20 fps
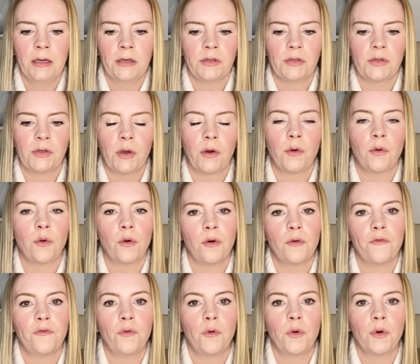So
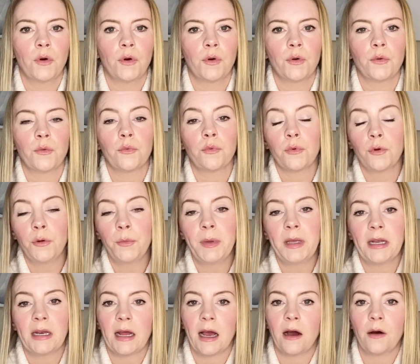for
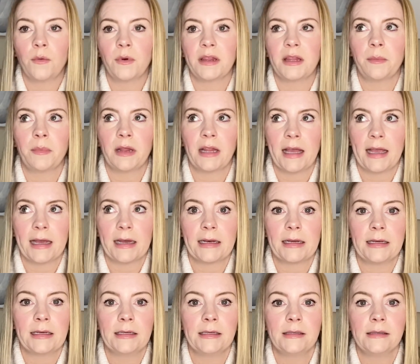Ruby now, what the plan
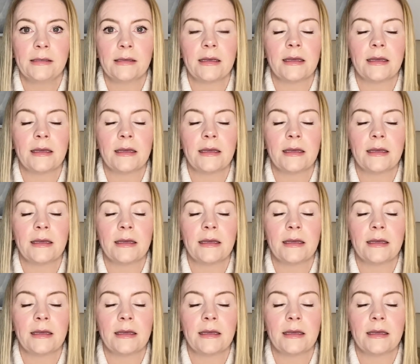is